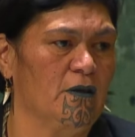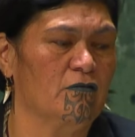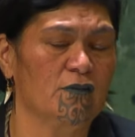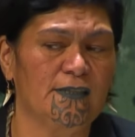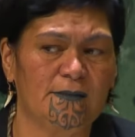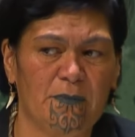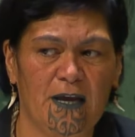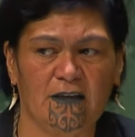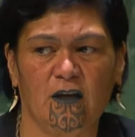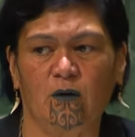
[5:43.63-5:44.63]
through
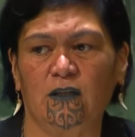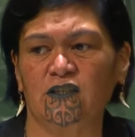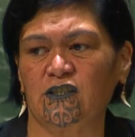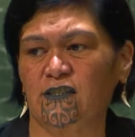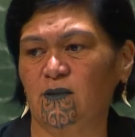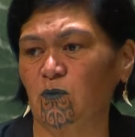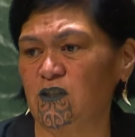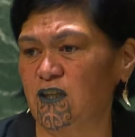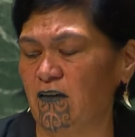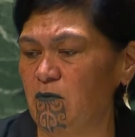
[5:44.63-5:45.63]
smart coalitions in
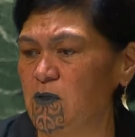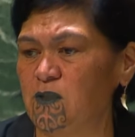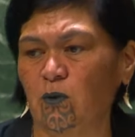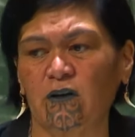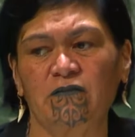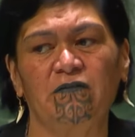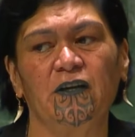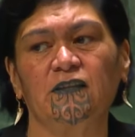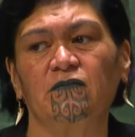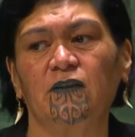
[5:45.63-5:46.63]
which governments work
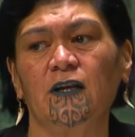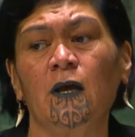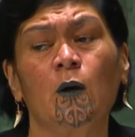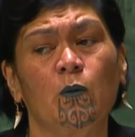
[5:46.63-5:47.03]
effectively